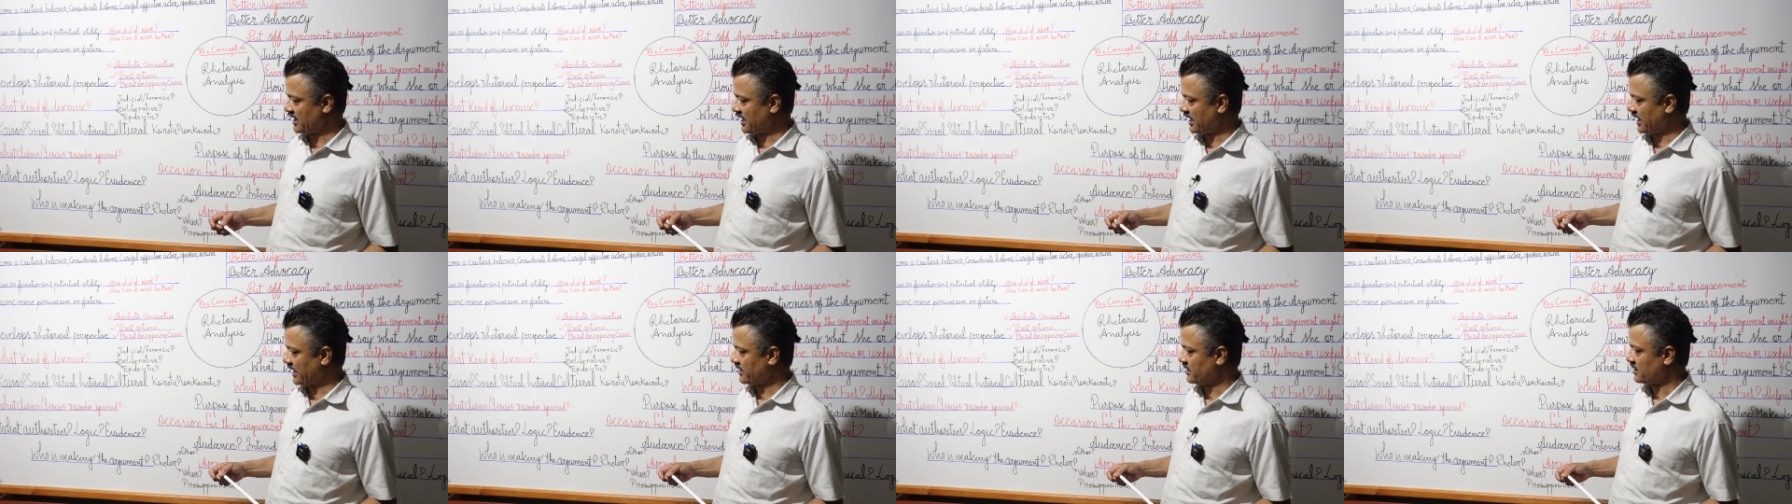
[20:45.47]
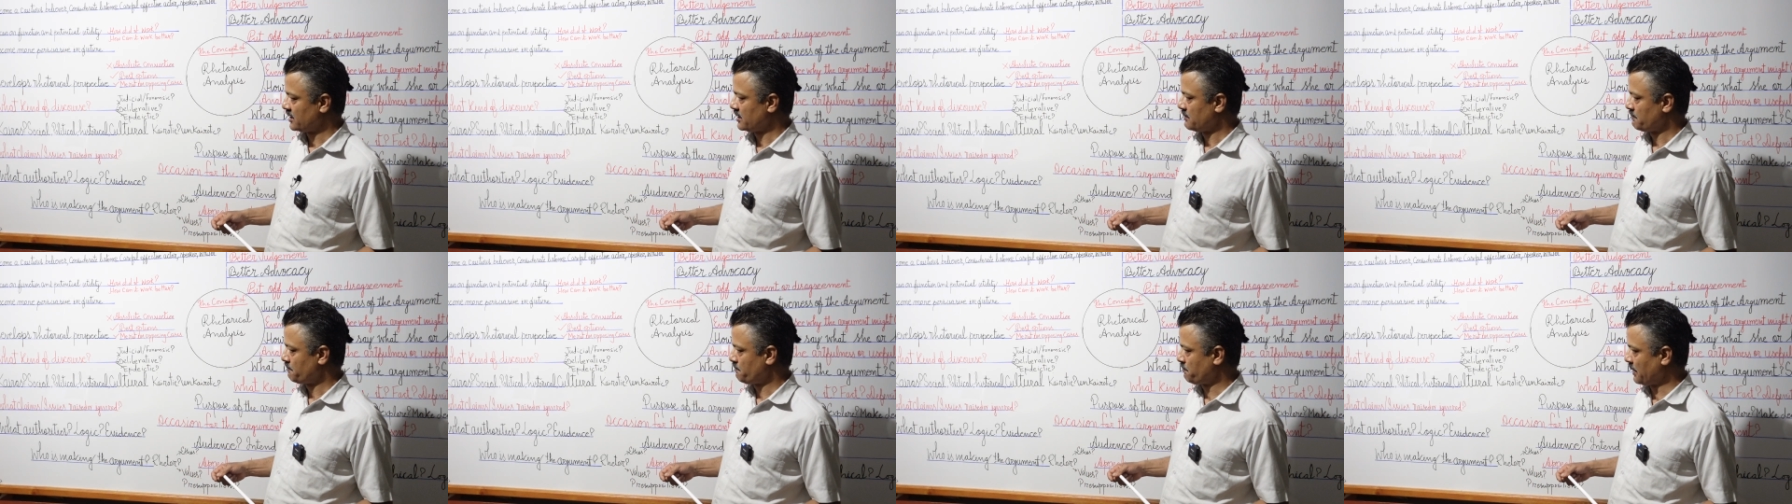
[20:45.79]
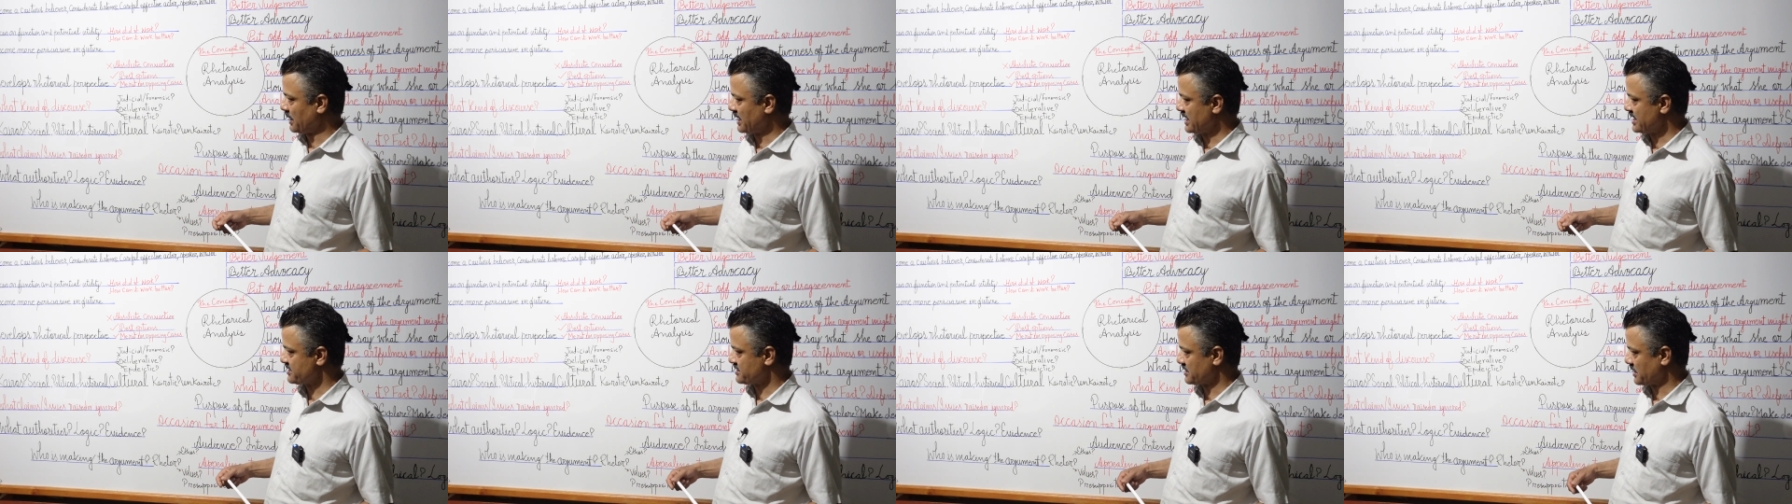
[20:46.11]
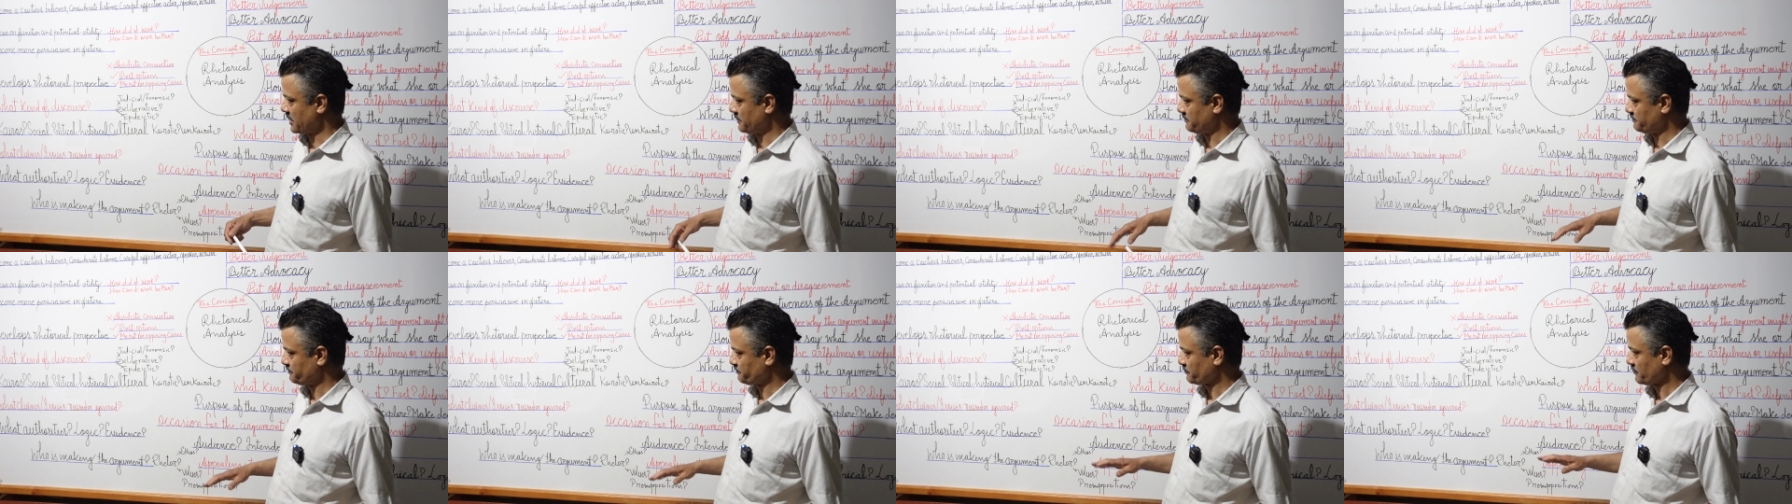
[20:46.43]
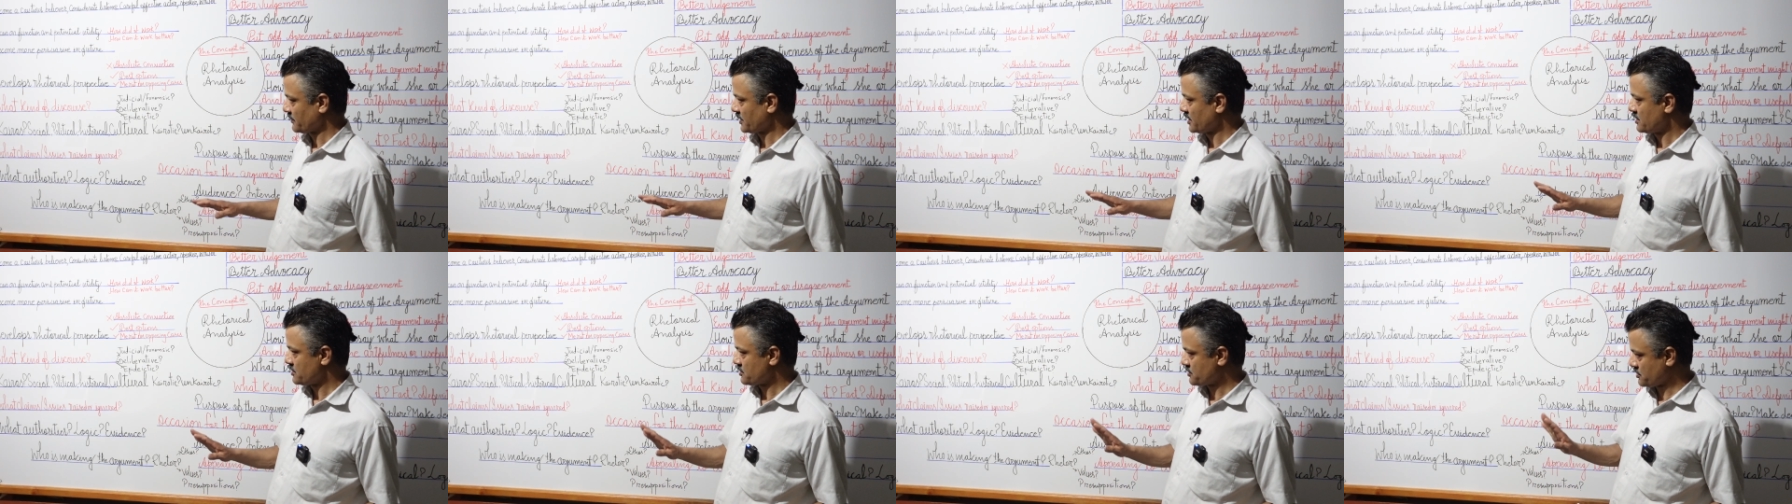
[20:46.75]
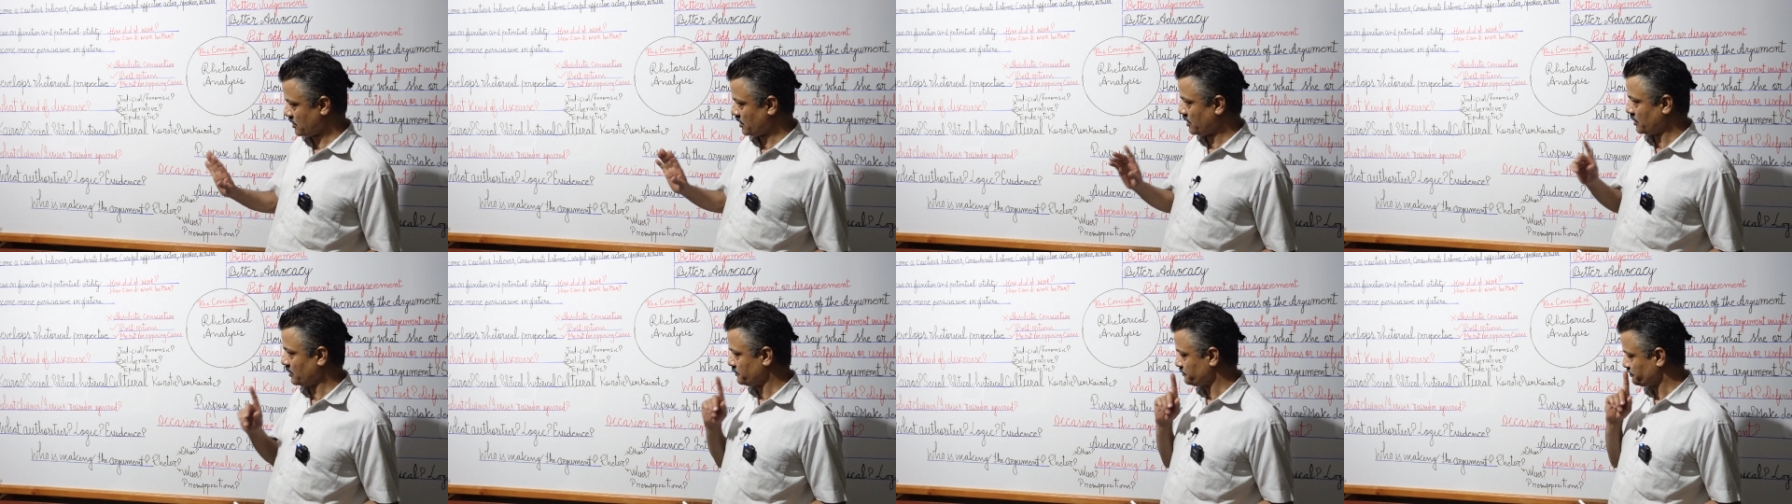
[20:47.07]
and pleasure.
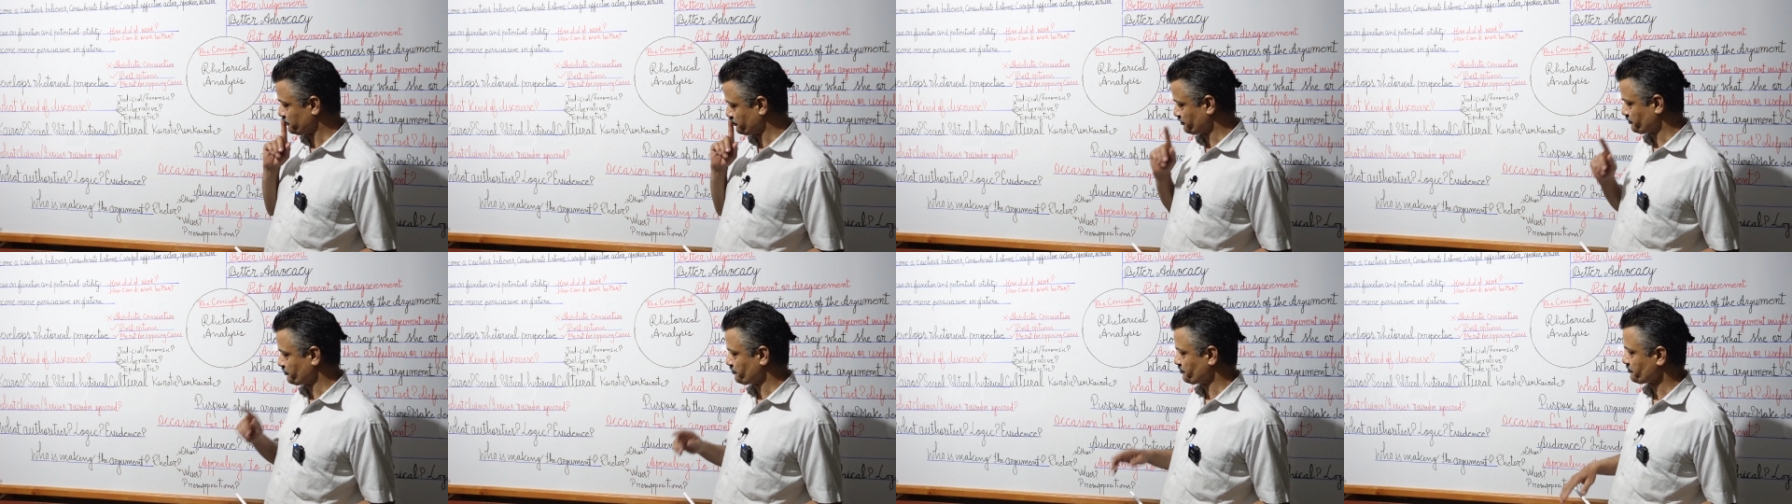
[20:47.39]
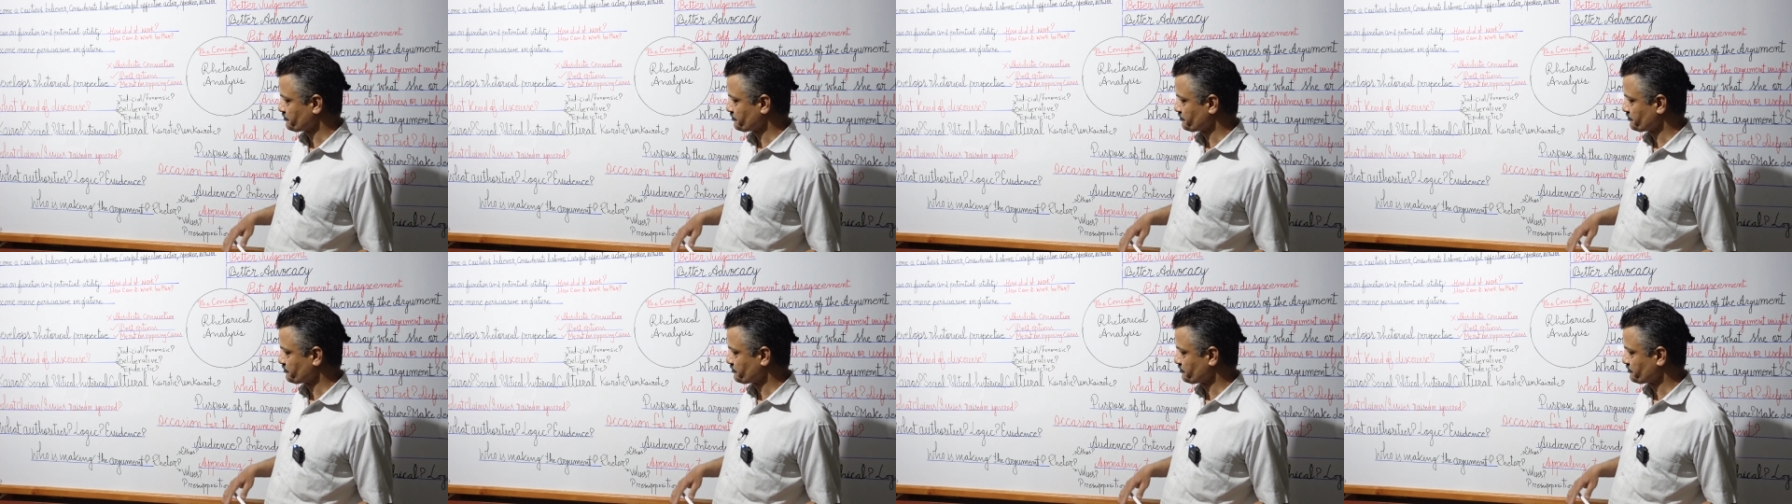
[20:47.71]
So